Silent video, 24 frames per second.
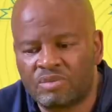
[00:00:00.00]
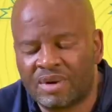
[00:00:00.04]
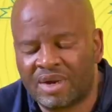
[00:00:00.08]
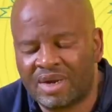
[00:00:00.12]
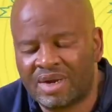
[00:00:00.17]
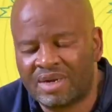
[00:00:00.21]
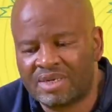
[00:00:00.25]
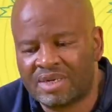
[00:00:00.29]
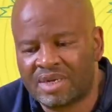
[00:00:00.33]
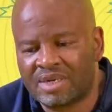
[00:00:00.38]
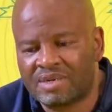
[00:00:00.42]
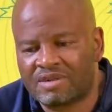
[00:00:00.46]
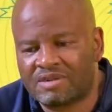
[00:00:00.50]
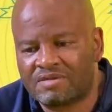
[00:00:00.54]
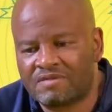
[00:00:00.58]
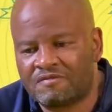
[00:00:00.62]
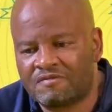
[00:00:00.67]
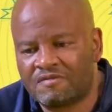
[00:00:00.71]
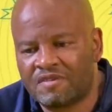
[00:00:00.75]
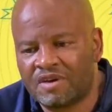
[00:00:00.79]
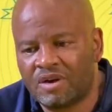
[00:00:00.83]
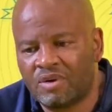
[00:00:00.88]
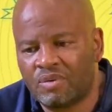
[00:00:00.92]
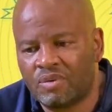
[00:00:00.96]
But I just
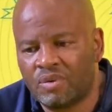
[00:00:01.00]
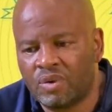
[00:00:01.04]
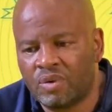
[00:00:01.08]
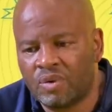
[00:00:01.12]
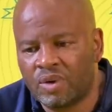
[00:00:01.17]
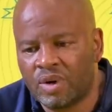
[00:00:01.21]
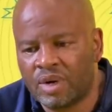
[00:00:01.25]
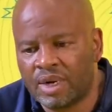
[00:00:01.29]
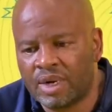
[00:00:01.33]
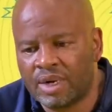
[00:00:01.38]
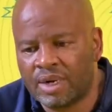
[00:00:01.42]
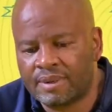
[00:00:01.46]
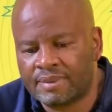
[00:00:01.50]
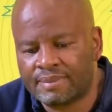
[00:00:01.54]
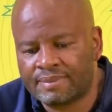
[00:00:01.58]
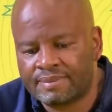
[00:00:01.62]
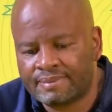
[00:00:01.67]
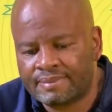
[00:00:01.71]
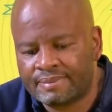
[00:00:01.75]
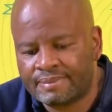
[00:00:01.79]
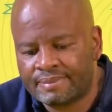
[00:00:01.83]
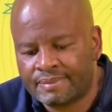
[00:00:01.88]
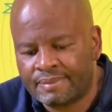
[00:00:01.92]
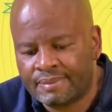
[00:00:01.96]
feel we
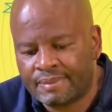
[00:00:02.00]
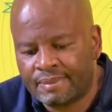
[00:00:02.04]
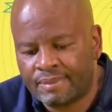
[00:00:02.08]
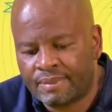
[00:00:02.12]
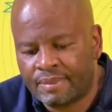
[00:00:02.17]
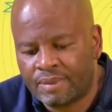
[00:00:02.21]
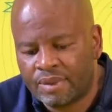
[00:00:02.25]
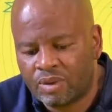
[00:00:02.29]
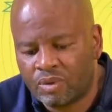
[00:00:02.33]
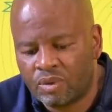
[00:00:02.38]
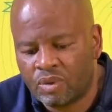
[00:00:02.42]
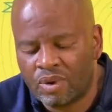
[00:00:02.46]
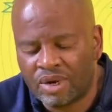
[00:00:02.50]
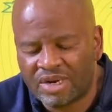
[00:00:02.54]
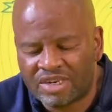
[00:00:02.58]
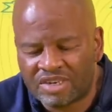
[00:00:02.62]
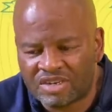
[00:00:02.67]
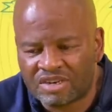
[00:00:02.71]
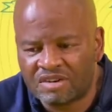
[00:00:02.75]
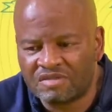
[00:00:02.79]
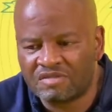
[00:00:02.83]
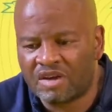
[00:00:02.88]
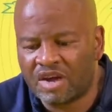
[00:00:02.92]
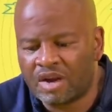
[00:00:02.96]
were
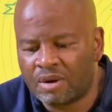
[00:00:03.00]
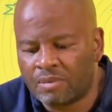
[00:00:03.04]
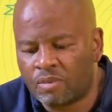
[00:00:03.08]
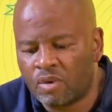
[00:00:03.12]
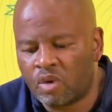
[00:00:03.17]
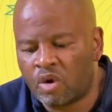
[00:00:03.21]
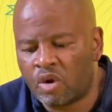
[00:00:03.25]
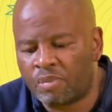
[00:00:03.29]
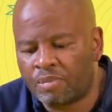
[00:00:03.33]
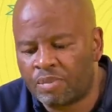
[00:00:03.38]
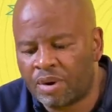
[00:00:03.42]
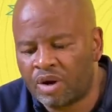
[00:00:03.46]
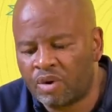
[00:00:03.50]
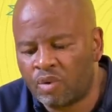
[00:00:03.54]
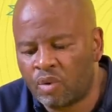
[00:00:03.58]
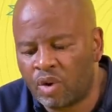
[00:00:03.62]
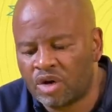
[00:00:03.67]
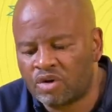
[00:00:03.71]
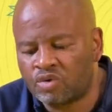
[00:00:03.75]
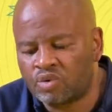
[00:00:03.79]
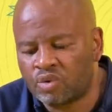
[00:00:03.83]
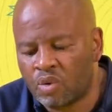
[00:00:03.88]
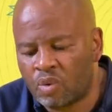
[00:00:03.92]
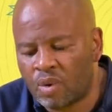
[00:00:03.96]
driven more by
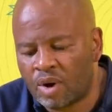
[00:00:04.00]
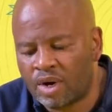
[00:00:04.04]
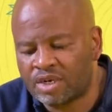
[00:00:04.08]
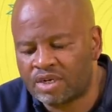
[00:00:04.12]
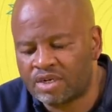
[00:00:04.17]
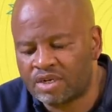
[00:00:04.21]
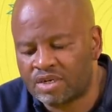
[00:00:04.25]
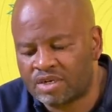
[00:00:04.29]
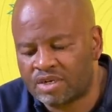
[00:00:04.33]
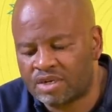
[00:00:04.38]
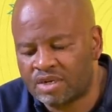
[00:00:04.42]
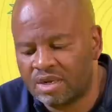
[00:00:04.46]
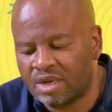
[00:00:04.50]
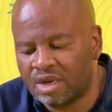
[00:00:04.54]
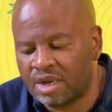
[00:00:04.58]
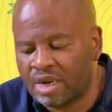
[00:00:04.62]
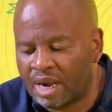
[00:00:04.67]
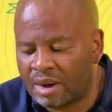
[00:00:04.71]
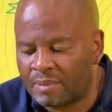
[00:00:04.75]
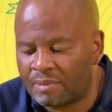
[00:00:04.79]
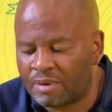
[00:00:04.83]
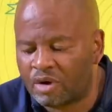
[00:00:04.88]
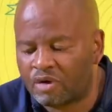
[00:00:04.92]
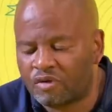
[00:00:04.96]
what we wanted, the
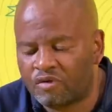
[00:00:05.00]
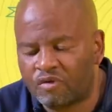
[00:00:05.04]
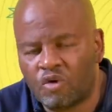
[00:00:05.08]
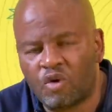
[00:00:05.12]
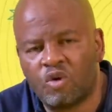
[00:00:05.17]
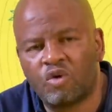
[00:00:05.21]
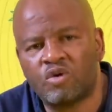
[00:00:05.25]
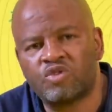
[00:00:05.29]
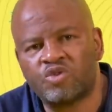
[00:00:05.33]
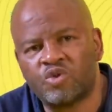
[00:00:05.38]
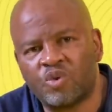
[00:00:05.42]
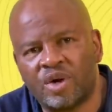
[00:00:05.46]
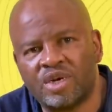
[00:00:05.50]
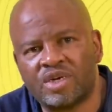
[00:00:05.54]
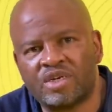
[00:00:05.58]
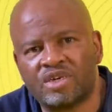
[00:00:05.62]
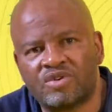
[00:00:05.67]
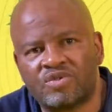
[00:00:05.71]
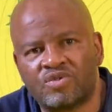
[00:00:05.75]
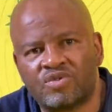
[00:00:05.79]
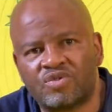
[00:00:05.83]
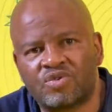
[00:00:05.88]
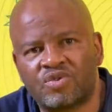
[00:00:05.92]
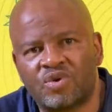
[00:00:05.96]
number of goals we
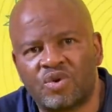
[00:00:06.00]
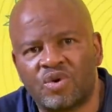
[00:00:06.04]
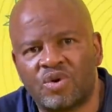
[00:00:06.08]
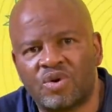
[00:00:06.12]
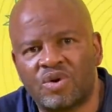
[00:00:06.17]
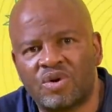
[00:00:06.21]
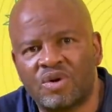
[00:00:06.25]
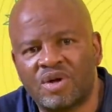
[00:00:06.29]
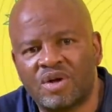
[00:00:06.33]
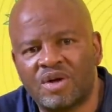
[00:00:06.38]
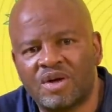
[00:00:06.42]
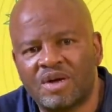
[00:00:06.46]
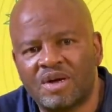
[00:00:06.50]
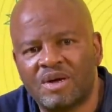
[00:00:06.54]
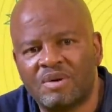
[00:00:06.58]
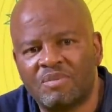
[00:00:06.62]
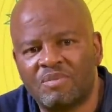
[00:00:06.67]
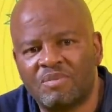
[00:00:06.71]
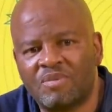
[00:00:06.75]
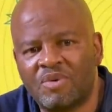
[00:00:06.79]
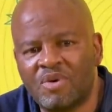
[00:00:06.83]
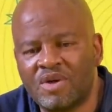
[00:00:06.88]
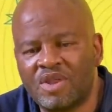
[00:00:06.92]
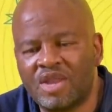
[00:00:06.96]
wanted to score,
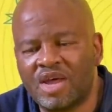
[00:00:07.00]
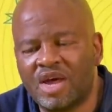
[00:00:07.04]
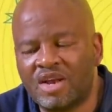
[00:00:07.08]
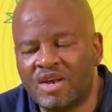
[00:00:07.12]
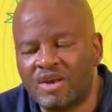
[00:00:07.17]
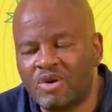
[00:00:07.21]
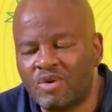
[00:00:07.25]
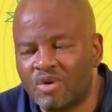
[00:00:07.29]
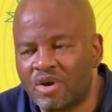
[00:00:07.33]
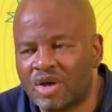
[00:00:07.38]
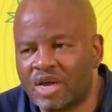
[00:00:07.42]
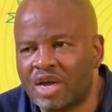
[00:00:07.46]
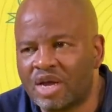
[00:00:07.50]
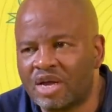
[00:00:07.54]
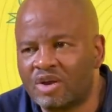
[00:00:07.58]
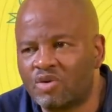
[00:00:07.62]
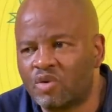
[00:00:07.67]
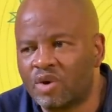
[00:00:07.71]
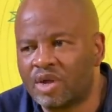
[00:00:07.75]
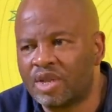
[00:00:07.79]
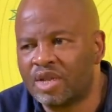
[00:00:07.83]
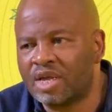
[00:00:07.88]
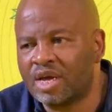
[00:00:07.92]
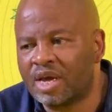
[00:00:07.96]
more than looking
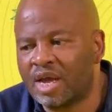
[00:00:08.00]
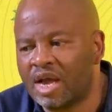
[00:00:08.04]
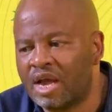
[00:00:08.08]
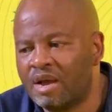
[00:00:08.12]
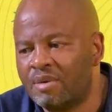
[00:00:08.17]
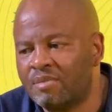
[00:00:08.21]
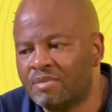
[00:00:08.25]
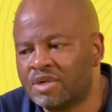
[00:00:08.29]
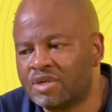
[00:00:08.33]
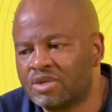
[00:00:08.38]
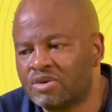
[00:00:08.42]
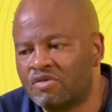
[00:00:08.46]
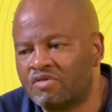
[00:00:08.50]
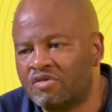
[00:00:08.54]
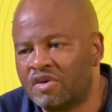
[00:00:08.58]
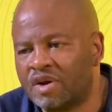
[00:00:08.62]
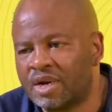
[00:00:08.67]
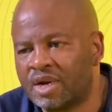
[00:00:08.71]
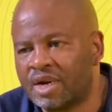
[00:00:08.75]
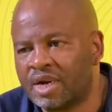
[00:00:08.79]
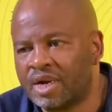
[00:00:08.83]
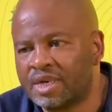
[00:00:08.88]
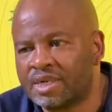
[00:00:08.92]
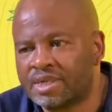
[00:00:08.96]
at what the game is
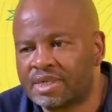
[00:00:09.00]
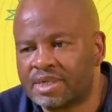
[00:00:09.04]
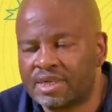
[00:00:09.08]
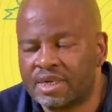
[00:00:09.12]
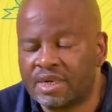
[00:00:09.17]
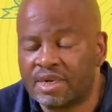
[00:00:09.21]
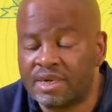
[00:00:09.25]
offering us.